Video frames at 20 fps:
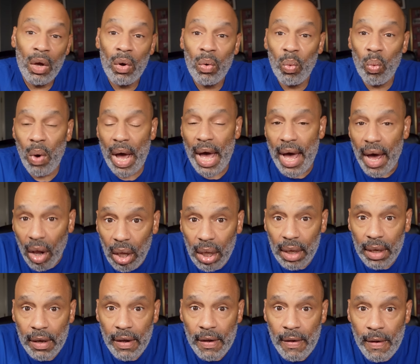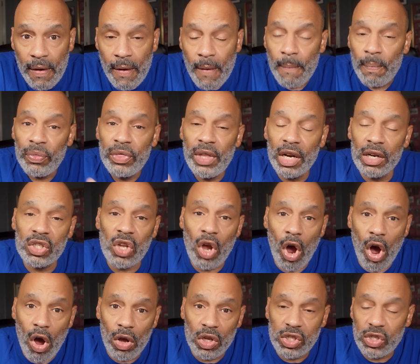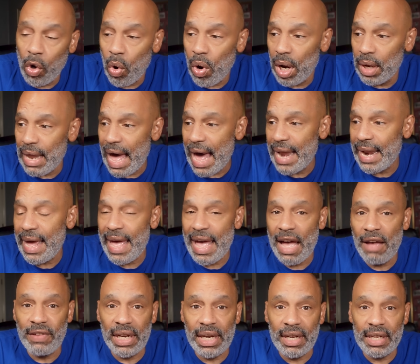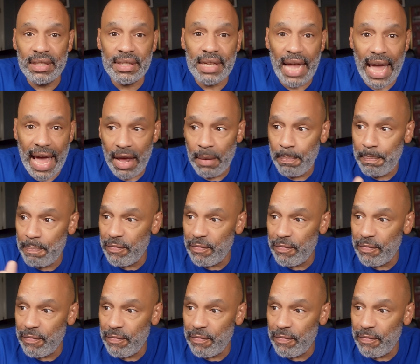Well, there's also a lot of evidence, and